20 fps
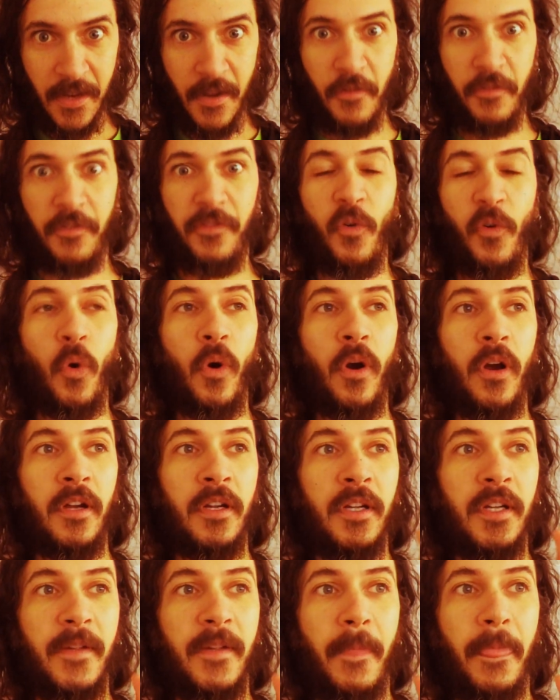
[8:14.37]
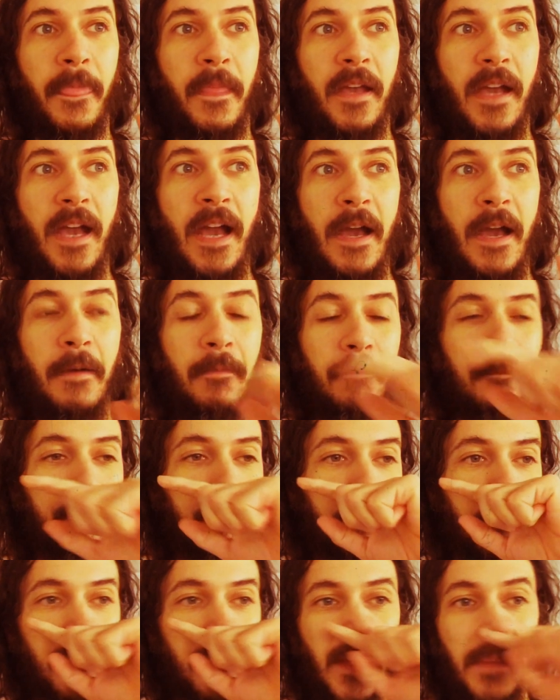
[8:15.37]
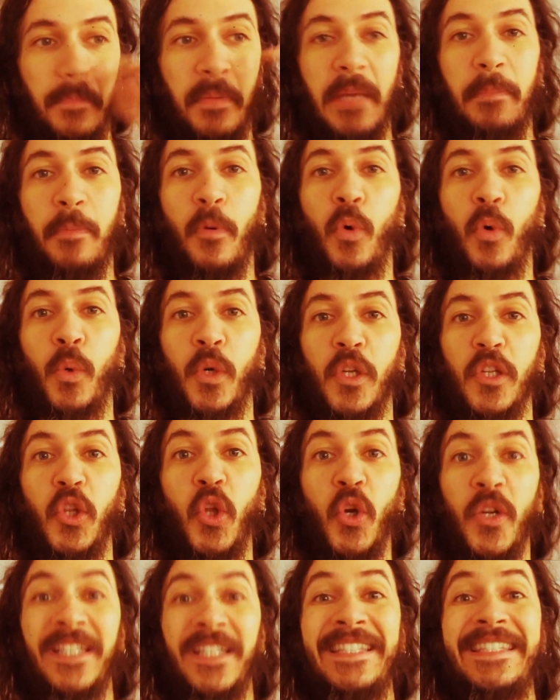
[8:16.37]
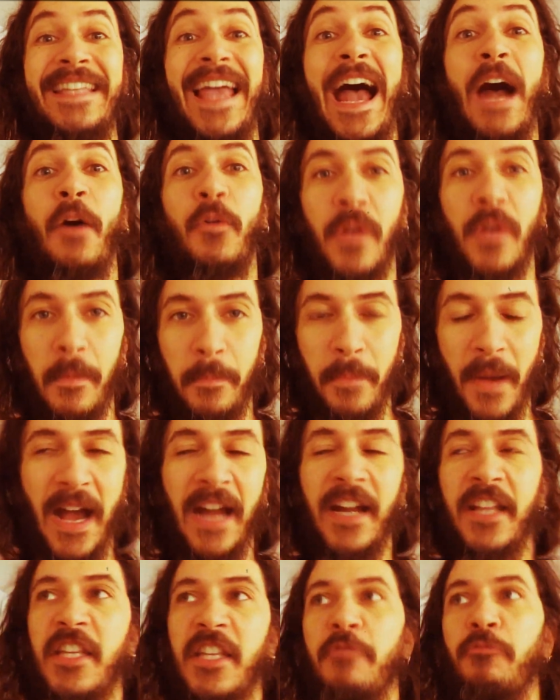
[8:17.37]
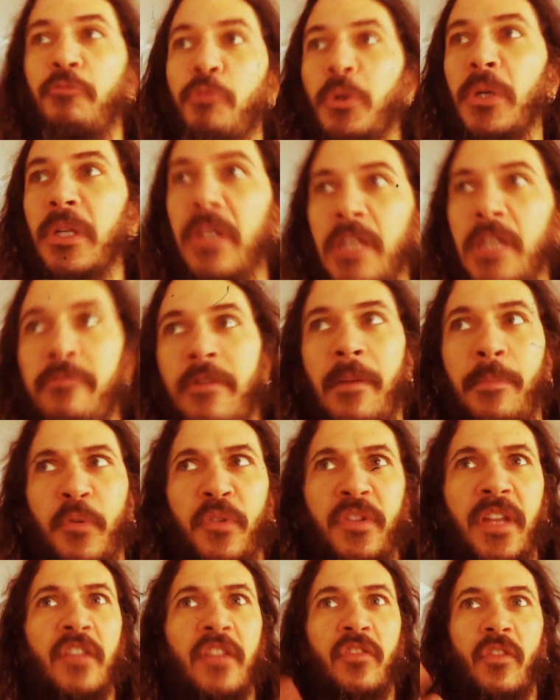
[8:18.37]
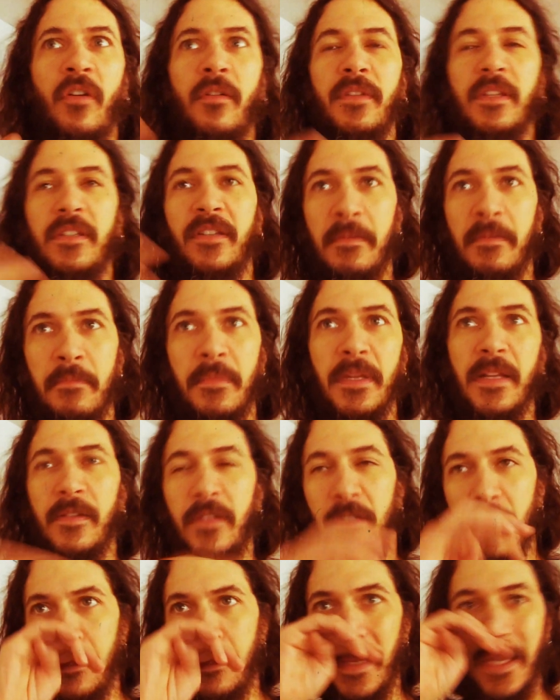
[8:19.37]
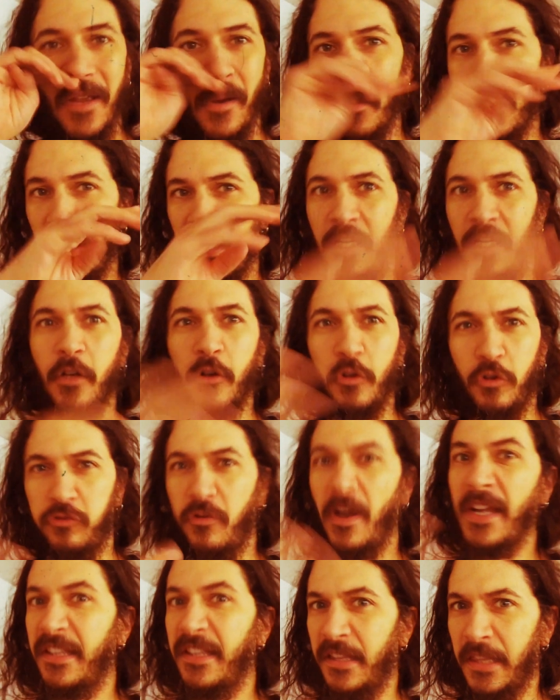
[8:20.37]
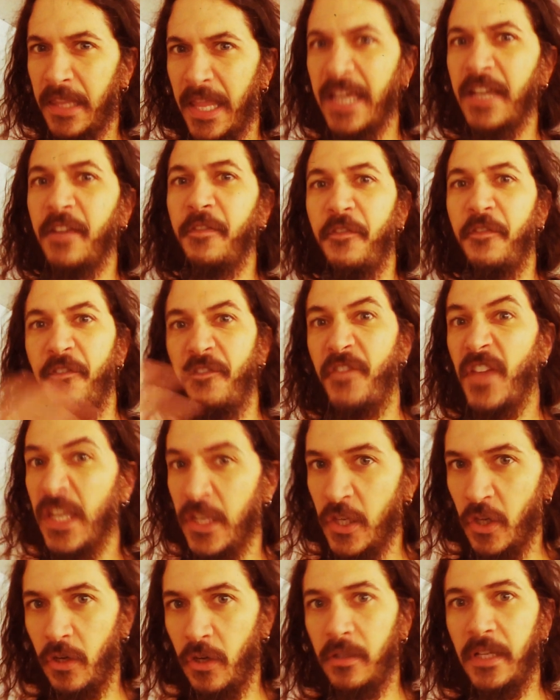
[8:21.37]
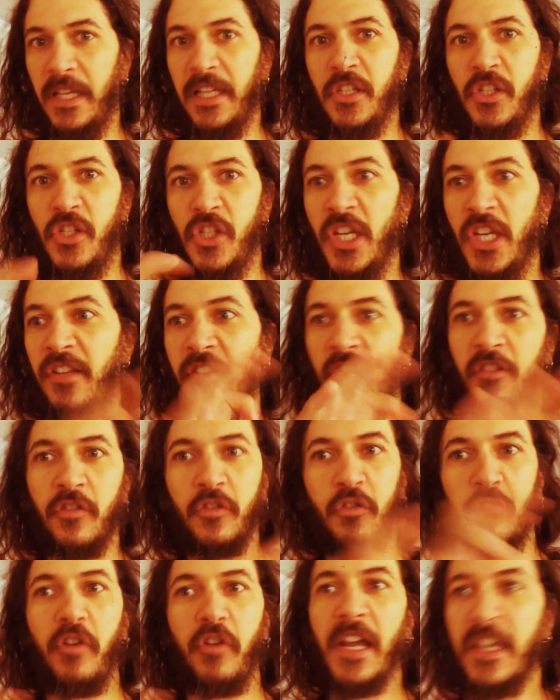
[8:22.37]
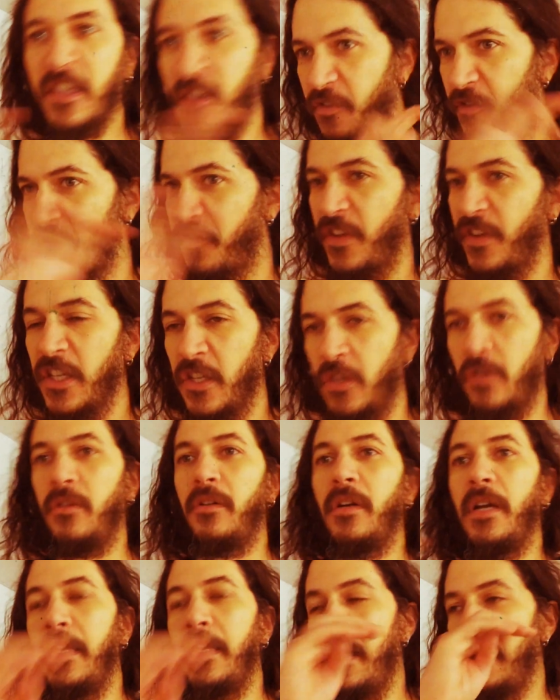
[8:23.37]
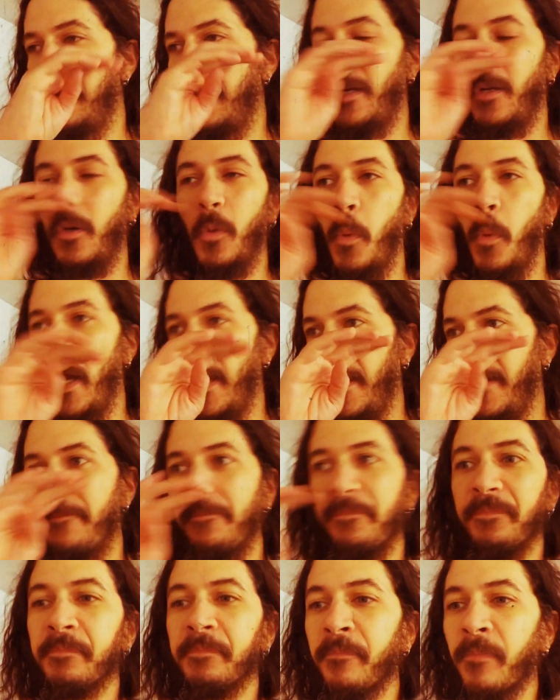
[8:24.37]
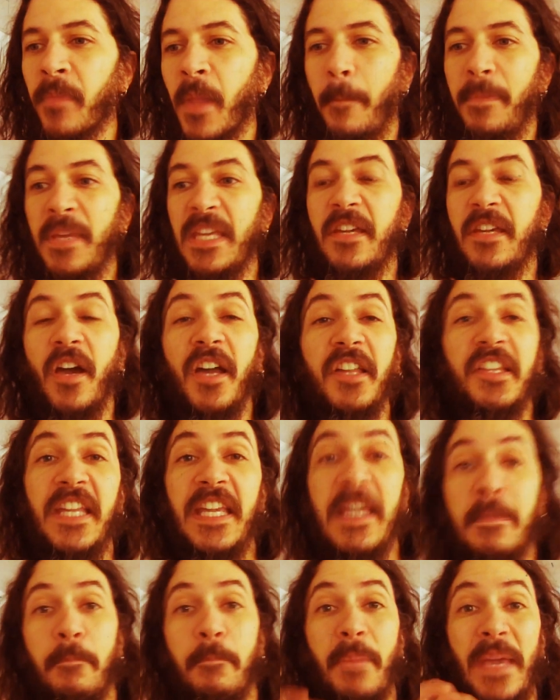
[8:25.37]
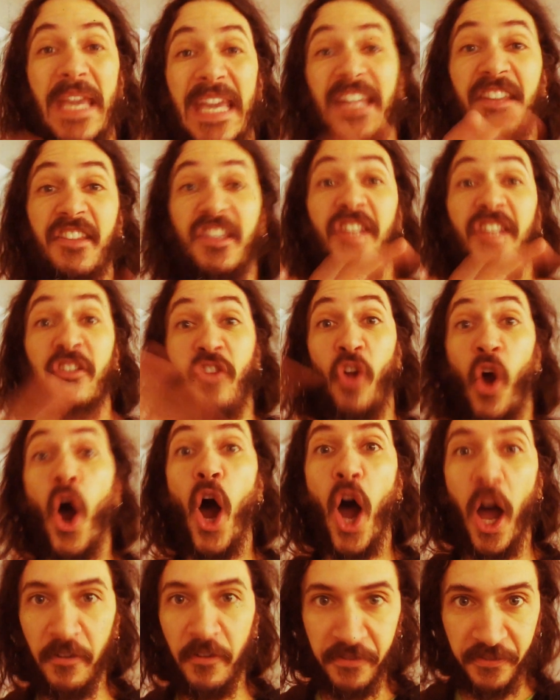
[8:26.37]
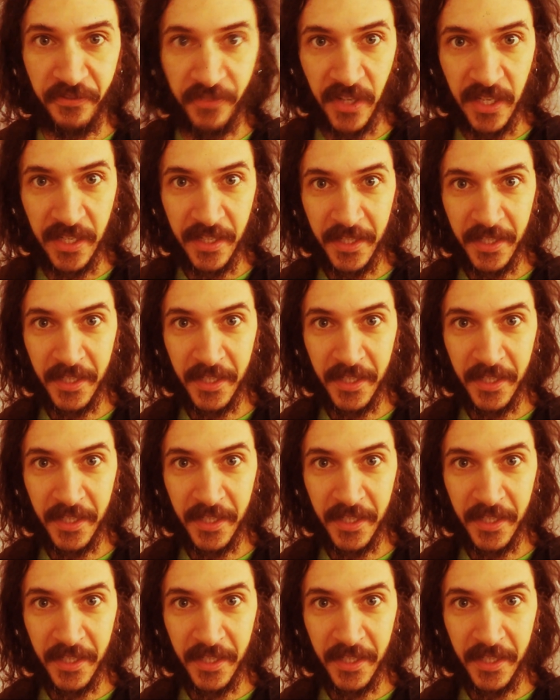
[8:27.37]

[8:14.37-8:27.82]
for. Um, the people who are looked down upon. And he really represents uh, to me, to me almost like a Christ like figure, like Jesus Christ figure in, in, in a way, because he pisses off